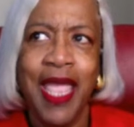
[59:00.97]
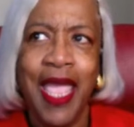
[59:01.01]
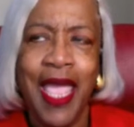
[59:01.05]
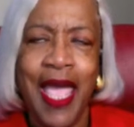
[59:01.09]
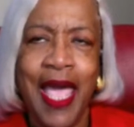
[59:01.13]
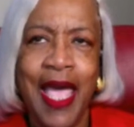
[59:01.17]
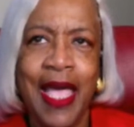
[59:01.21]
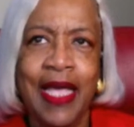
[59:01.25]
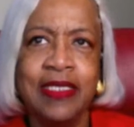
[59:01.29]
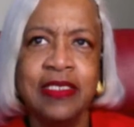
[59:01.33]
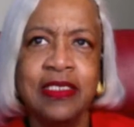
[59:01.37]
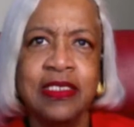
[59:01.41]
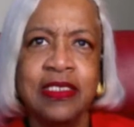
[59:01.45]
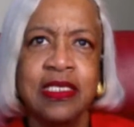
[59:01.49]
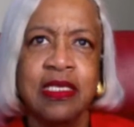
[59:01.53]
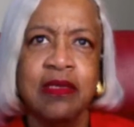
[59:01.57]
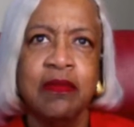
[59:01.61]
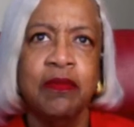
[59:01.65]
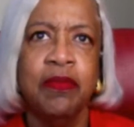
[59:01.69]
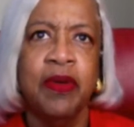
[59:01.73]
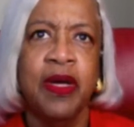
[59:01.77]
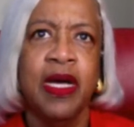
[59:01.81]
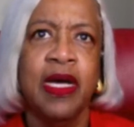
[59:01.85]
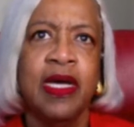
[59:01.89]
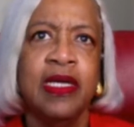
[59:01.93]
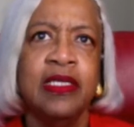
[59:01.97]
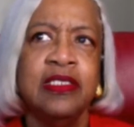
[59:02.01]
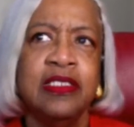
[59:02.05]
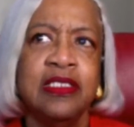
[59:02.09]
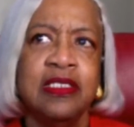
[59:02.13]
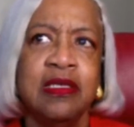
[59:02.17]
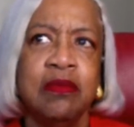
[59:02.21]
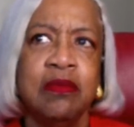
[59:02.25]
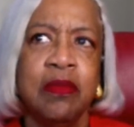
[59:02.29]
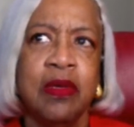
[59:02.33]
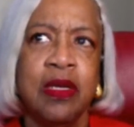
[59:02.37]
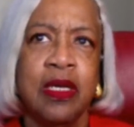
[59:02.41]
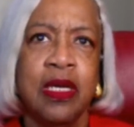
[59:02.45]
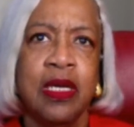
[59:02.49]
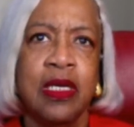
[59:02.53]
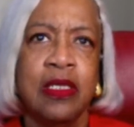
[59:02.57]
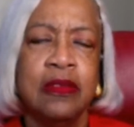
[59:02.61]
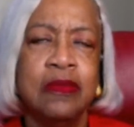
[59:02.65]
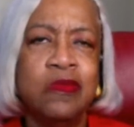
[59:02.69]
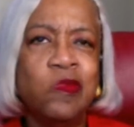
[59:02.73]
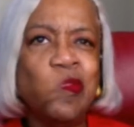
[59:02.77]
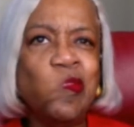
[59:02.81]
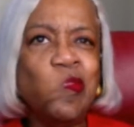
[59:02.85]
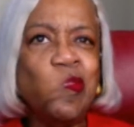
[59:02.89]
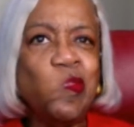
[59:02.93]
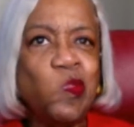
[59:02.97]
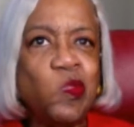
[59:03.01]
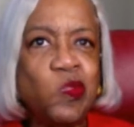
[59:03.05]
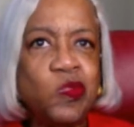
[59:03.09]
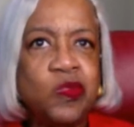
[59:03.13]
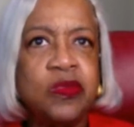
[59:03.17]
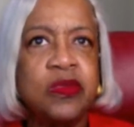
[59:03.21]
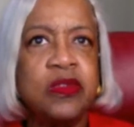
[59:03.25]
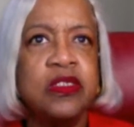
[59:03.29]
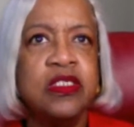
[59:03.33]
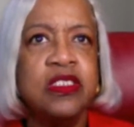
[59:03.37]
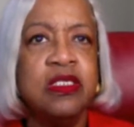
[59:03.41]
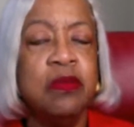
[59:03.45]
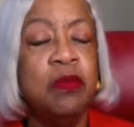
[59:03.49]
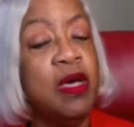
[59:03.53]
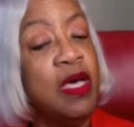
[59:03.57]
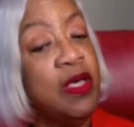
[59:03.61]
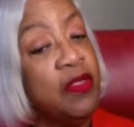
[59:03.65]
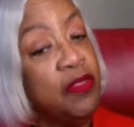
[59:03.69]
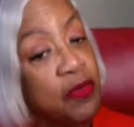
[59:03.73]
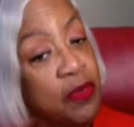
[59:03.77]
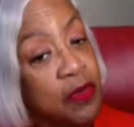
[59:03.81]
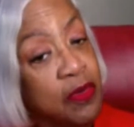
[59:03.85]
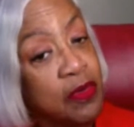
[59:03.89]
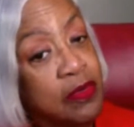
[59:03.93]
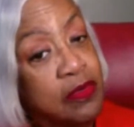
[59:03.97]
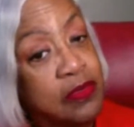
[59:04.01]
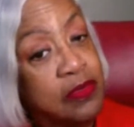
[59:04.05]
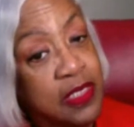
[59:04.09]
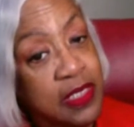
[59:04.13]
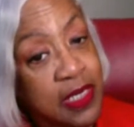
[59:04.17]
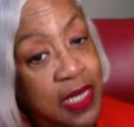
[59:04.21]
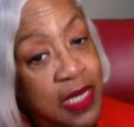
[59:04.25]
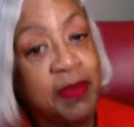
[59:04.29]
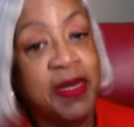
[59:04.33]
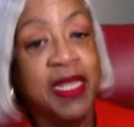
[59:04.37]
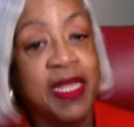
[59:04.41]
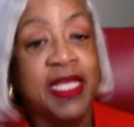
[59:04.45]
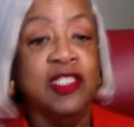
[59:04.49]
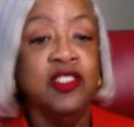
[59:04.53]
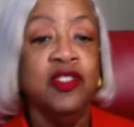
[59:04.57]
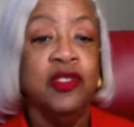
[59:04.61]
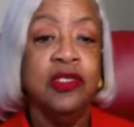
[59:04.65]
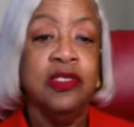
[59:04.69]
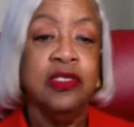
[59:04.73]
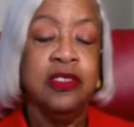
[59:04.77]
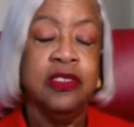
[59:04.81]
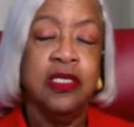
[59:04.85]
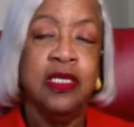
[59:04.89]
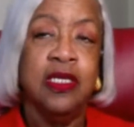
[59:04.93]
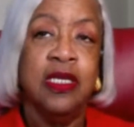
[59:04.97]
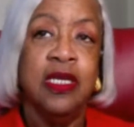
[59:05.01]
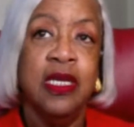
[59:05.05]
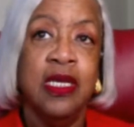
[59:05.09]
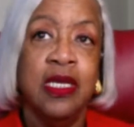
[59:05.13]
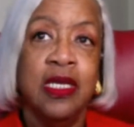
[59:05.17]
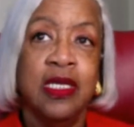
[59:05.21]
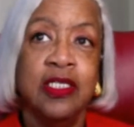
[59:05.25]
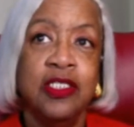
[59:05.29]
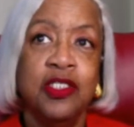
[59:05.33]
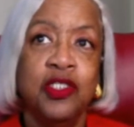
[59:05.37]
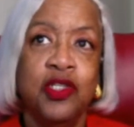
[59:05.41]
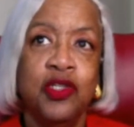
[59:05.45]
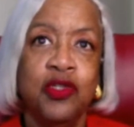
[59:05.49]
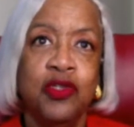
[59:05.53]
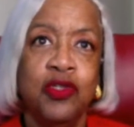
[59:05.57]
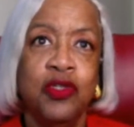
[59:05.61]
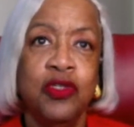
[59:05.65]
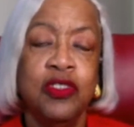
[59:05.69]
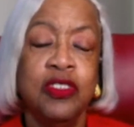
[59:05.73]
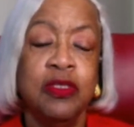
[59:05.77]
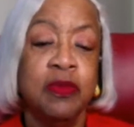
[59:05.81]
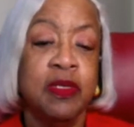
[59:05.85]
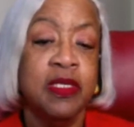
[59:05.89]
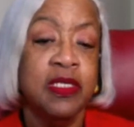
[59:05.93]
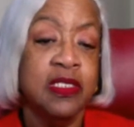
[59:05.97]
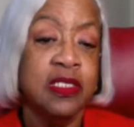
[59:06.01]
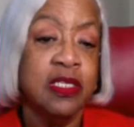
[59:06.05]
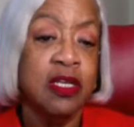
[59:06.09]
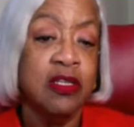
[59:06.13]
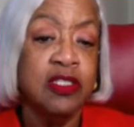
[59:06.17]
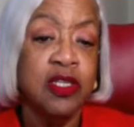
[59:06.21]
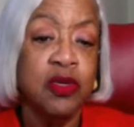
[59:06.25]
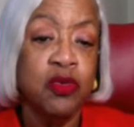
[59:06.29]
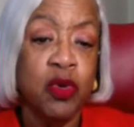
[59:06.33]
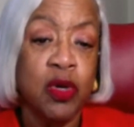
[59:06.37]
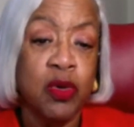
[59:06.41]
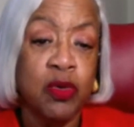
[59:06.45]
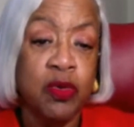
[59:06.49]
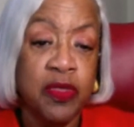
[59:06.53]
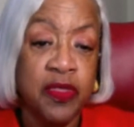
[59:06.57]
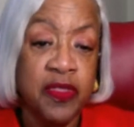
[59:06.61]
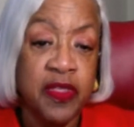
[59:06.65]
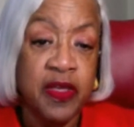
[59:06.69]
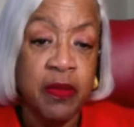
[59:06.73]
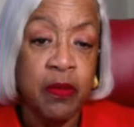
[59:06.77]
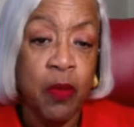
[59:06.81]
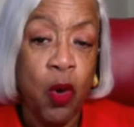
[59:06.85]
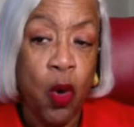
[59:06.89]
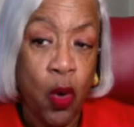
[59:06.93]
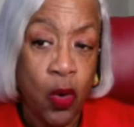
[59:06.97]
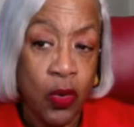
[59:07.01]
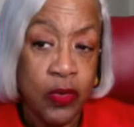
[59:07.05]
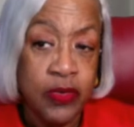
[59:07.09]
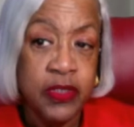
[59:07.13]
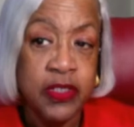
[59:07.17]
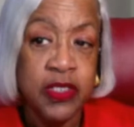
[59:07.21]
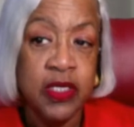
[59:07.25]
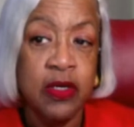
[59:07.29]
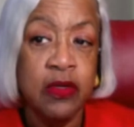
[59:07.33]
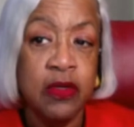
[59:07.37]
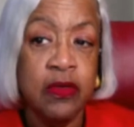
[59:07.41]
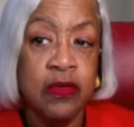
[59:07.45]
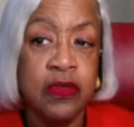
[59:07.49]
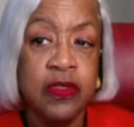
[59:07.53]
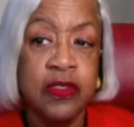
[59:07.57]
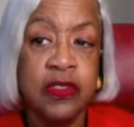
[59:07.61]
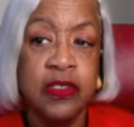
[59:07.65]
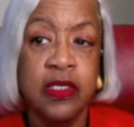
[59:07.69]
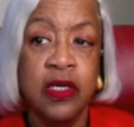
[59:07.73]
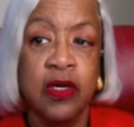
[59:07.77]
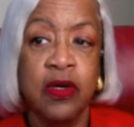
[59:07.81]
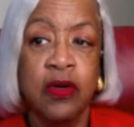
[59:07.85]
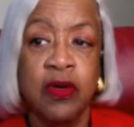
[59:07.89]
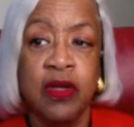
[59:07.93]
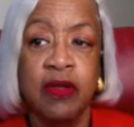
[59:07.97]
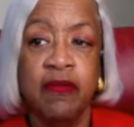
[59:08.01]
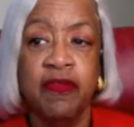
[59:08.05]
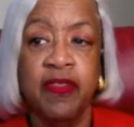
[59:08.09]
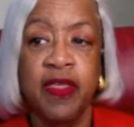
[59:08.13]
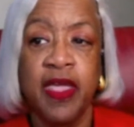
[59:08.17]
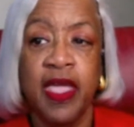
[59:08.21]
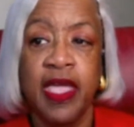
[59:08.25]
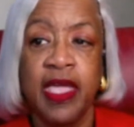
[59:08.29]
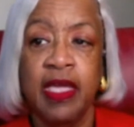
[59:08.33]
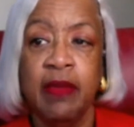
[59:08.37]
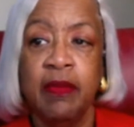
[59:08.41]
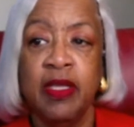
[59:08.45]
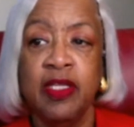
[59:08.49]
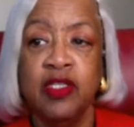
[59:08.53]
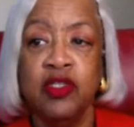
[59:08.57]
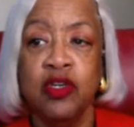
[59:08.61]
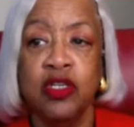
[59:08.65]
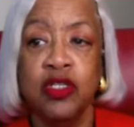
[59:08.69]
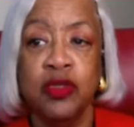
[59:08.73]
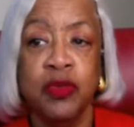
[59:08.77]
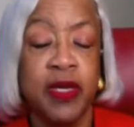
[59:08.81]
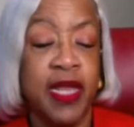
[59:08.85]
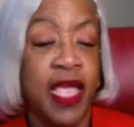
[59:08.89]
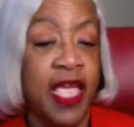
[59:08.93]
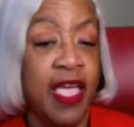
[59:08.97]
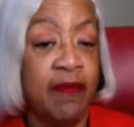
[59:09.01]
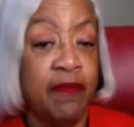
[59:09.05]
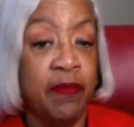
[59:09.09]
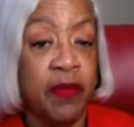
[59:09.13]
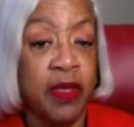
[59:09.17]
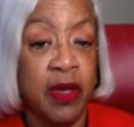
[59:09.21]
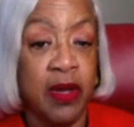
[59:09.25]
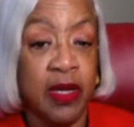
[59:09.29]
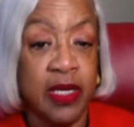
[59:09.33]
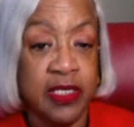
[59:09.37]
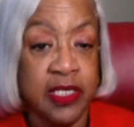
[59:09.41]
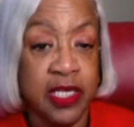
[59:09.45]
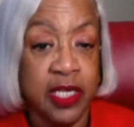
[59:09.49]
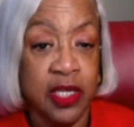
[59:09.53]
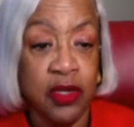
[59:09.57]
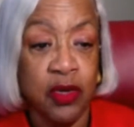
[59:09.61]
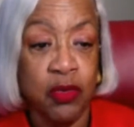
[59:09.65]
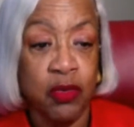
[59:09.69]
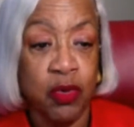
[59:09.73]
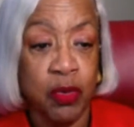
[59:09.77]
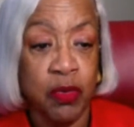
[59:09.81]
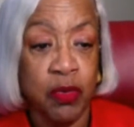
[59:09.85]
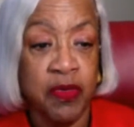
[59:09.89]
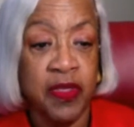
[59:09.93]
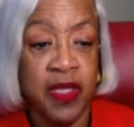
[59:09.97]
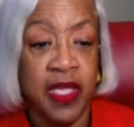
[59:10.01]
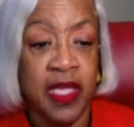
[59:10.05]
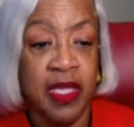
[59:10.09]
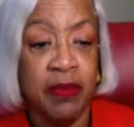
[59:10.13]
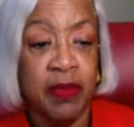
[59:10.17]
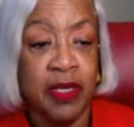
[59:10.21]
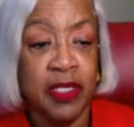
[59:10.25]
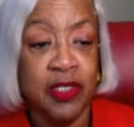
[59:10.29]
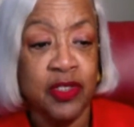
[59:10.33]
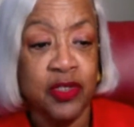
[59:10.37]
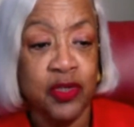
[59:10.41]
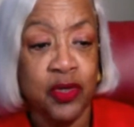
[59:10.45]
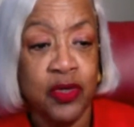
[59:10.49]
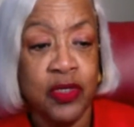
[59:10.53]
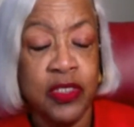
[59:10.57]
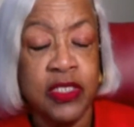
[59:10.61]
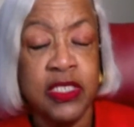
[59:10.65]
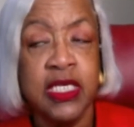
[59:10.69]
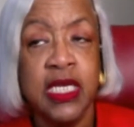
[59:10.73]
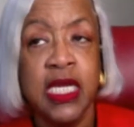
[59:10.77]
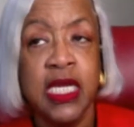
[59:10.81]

asked by some other denominations to do some consulting work with them also. So if the AME Church would have me, I'll continue to work with the AME Church